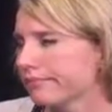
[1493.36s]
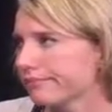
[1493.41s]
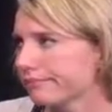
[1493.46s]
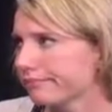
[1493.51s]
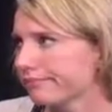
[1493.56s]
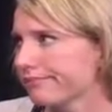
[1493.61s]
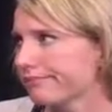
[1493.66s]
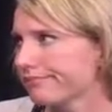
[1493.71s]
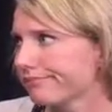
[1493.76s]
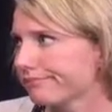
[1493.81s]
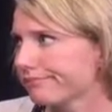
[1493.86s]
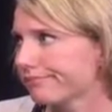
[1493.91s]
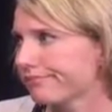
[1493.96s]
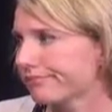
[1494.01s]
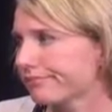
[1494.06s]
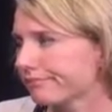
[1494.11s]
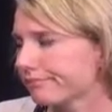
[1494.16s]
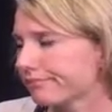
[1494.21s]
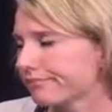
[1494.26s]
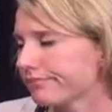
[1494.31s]
And
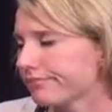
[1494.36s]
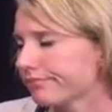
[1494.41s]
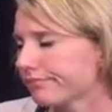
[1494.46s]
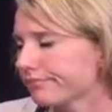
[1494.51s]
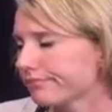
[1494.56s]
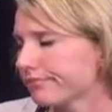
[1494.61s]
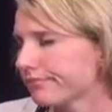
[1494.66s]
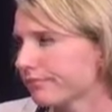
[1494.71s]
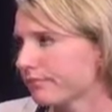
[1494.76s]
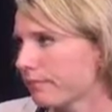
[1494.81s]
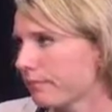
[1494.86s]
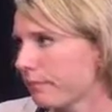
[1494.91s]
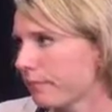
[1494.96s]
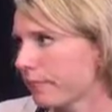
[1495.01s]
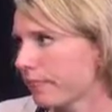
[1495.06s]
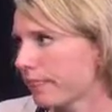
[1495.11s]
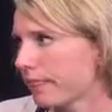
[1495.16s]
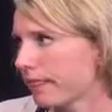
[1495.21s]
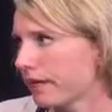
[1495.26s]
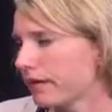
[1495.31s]
it is true,
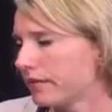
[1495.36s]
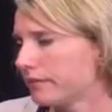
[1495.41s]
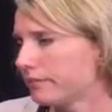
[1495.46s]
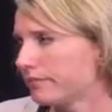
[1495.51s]
because I have